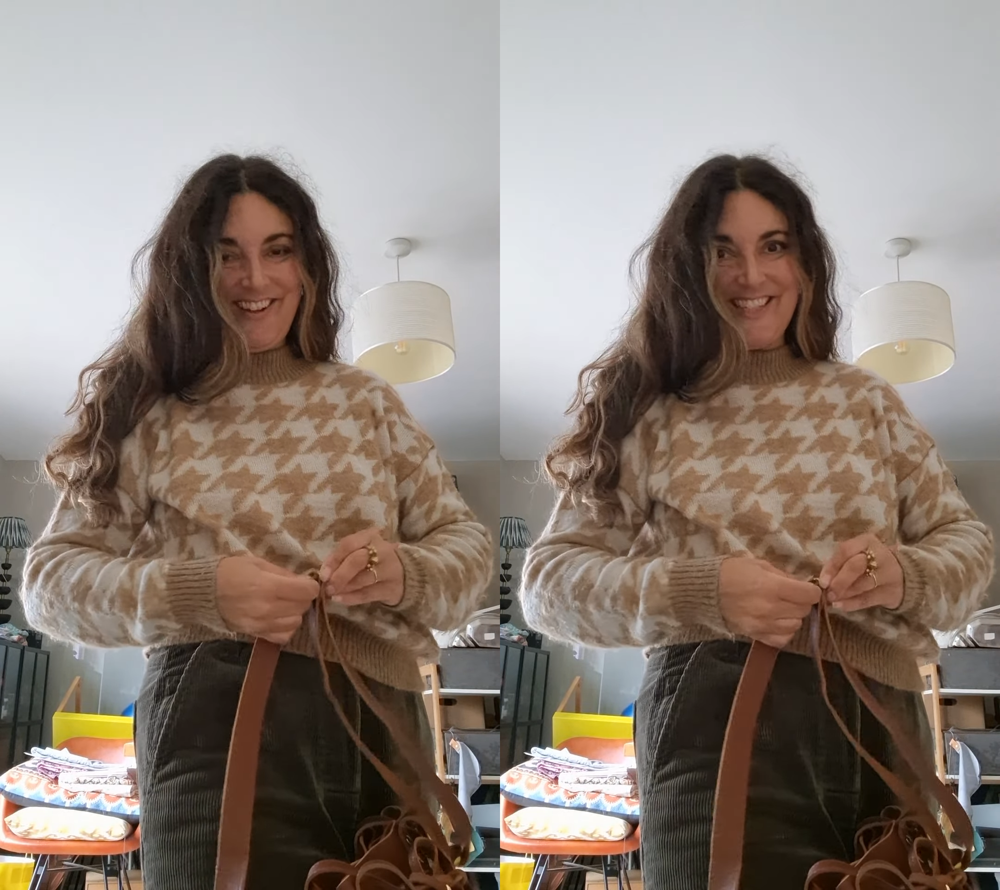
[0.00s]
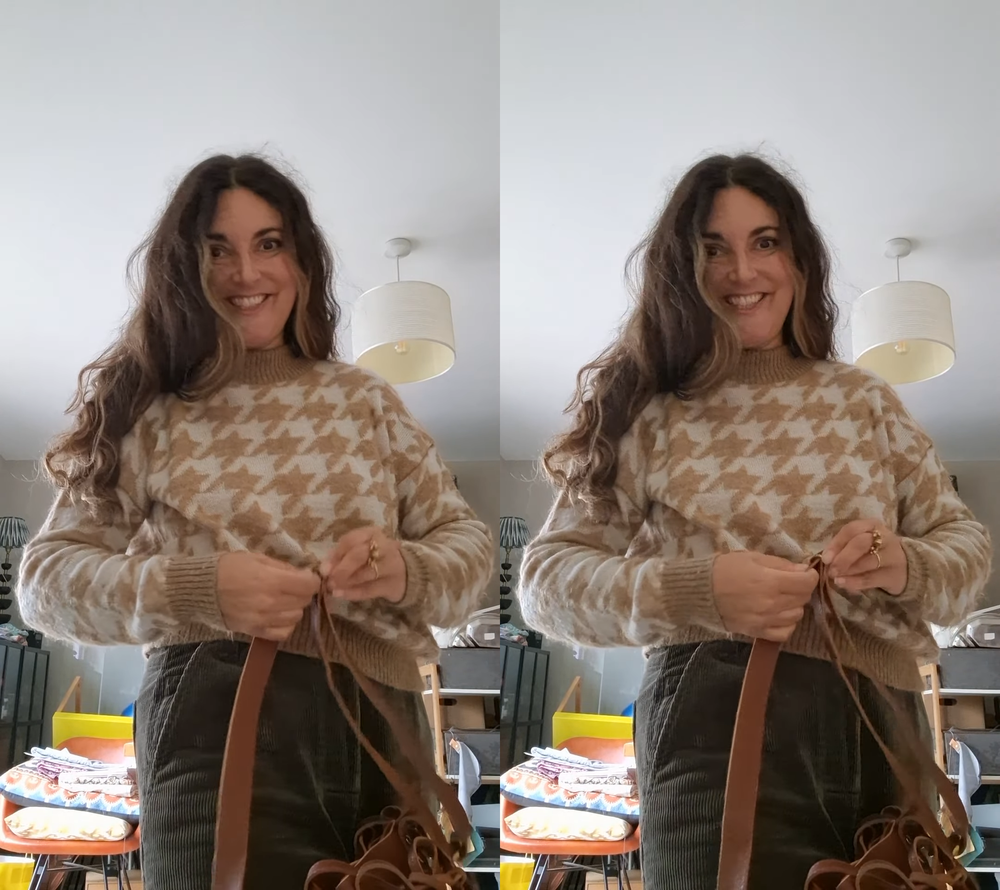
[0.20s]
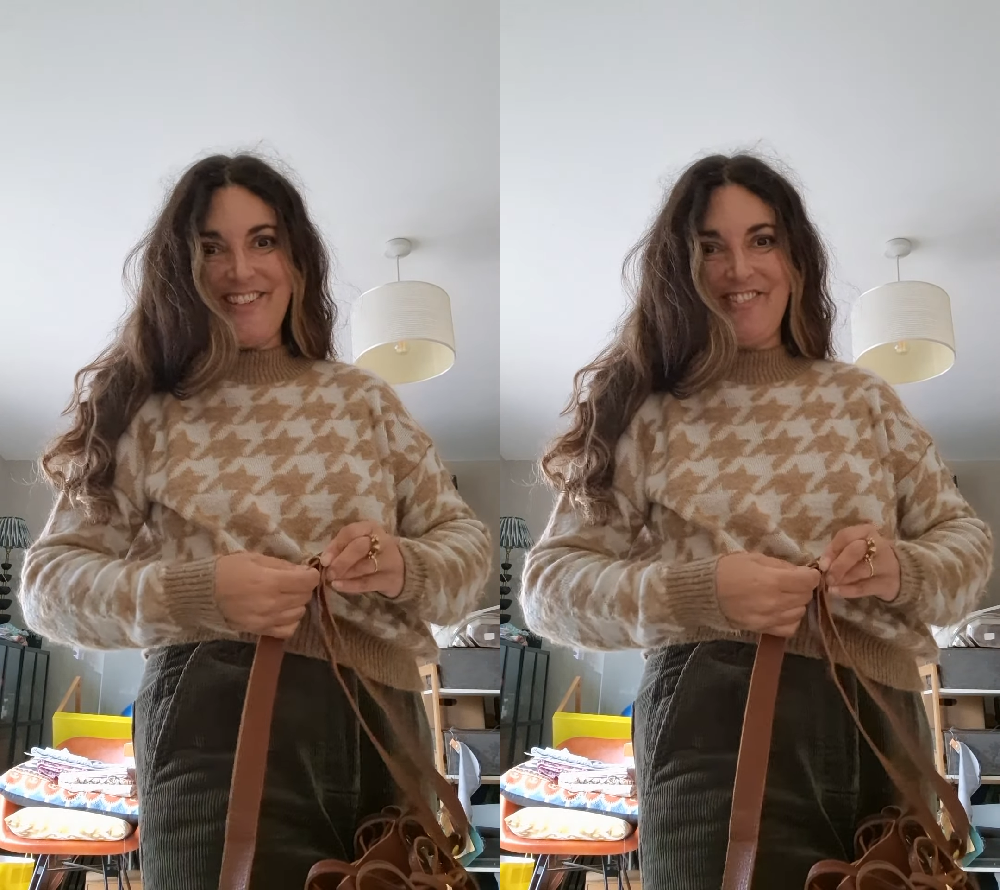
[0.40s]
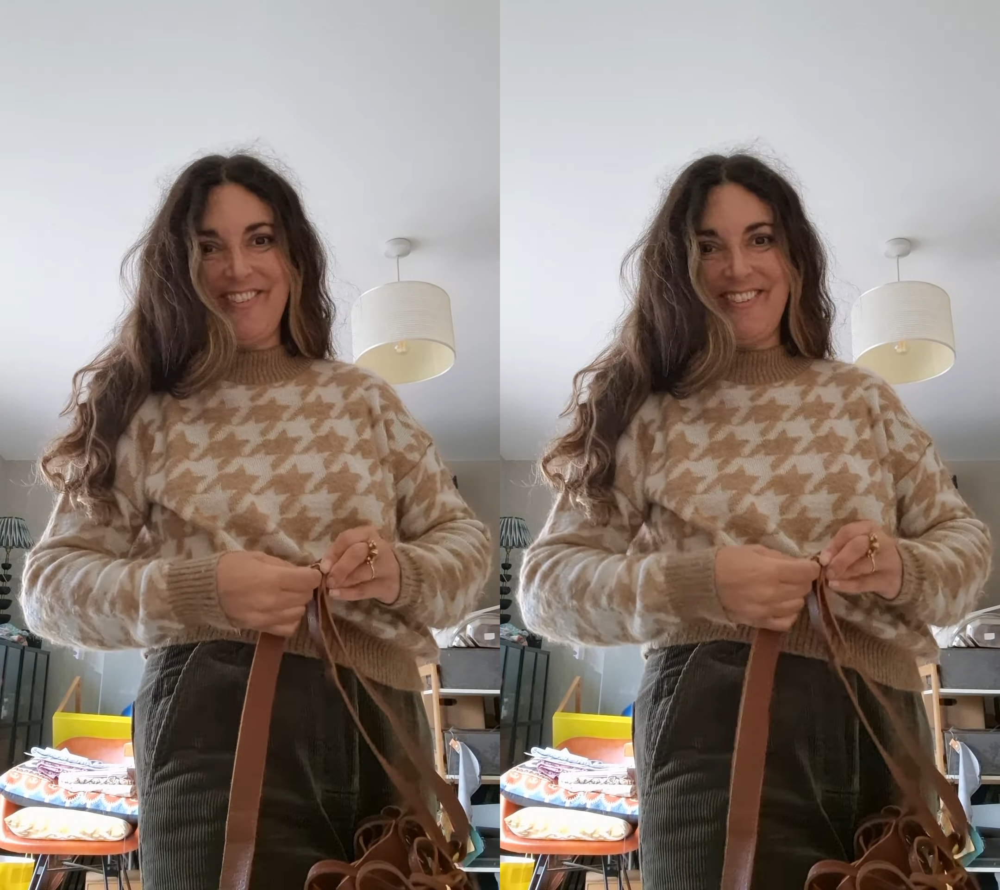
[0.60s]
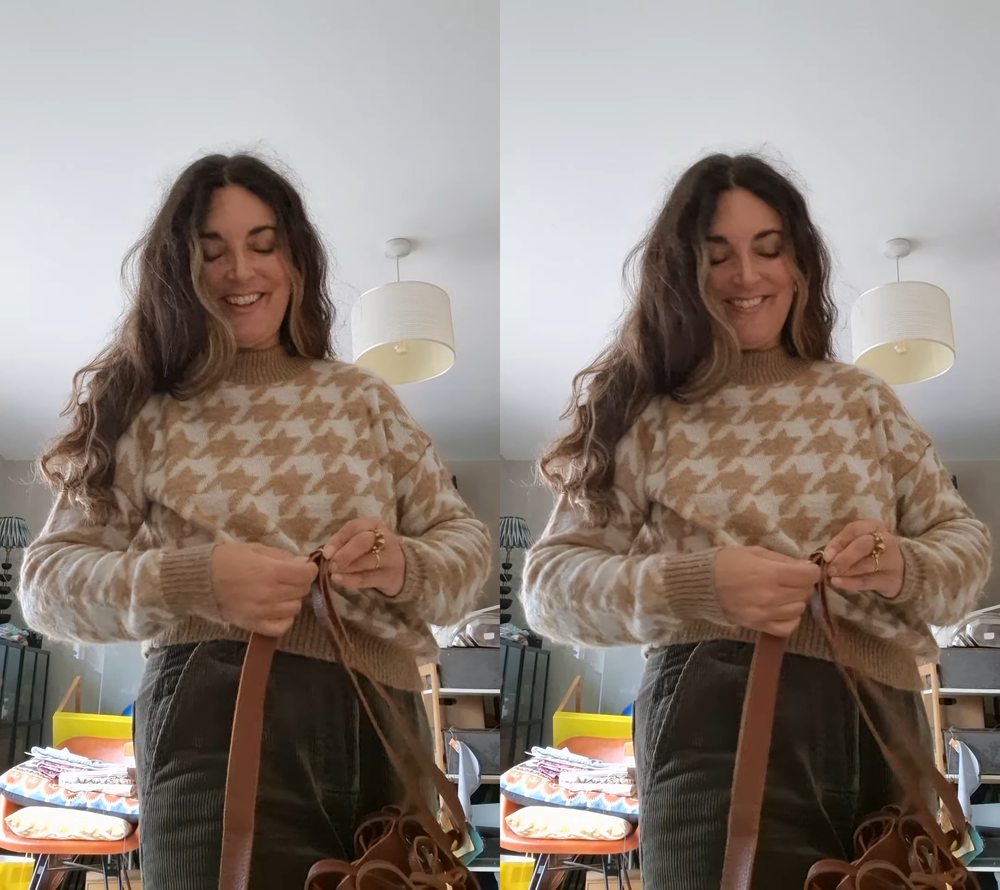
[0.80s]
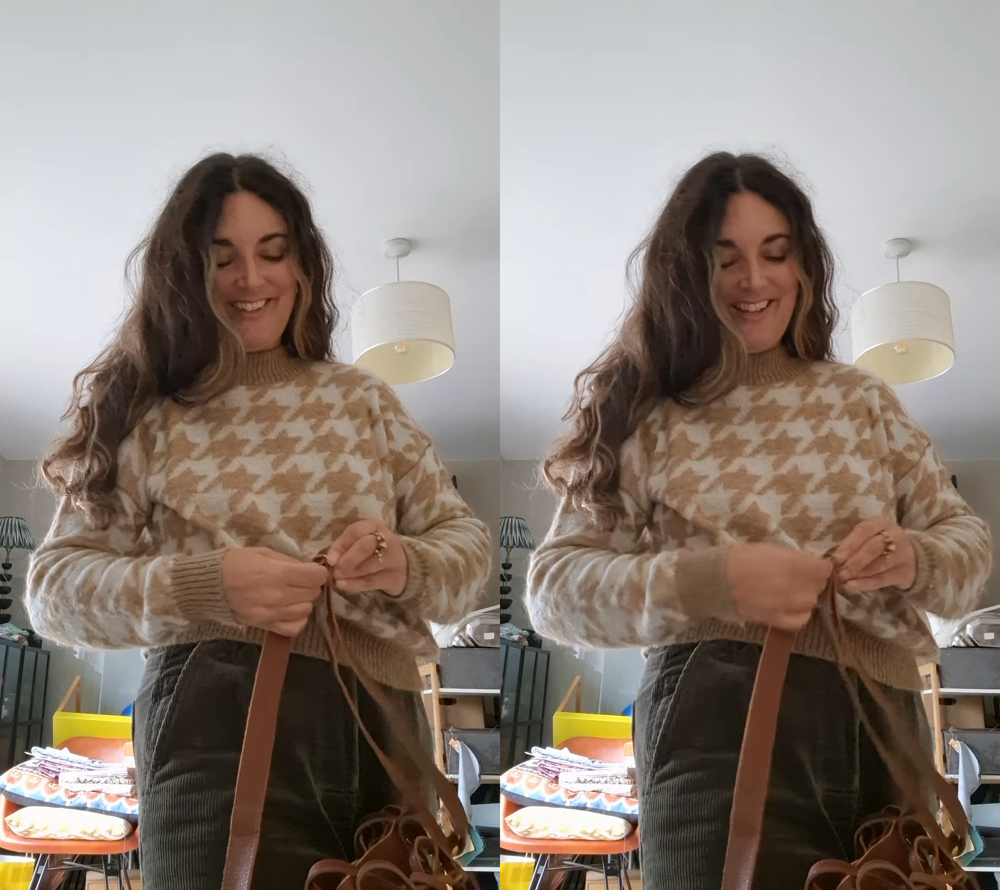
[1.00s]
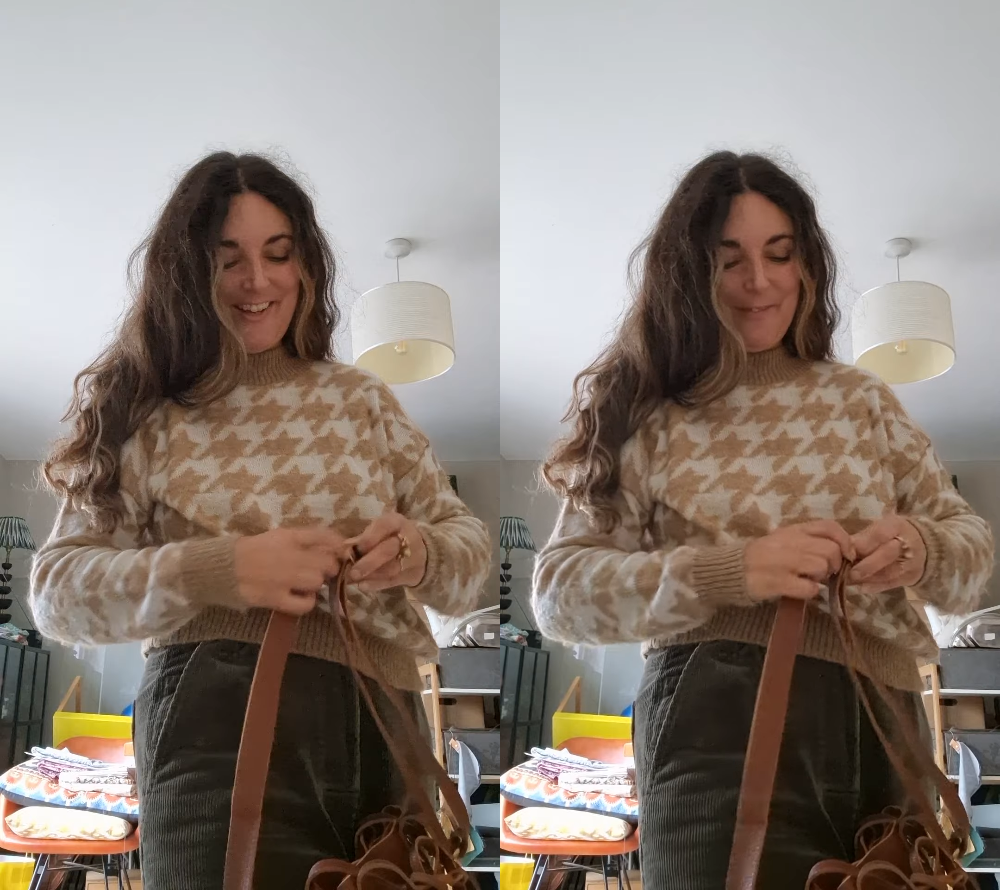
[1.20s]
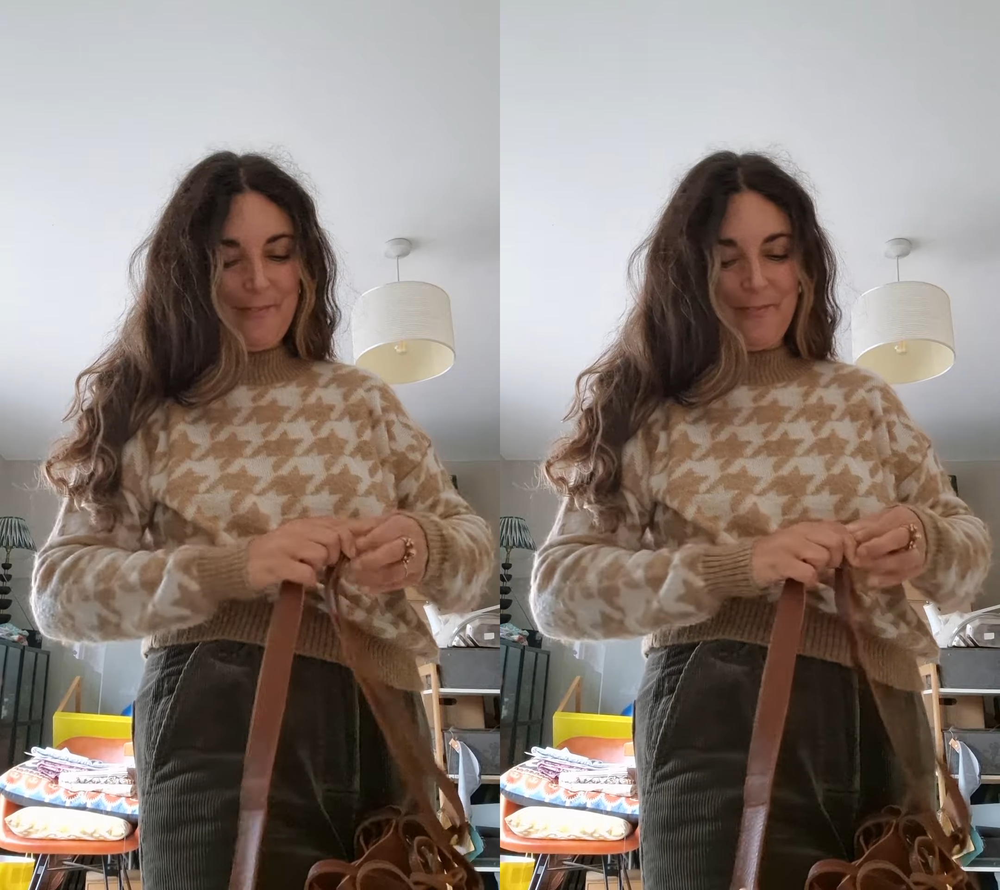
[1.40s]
actually for sale yet,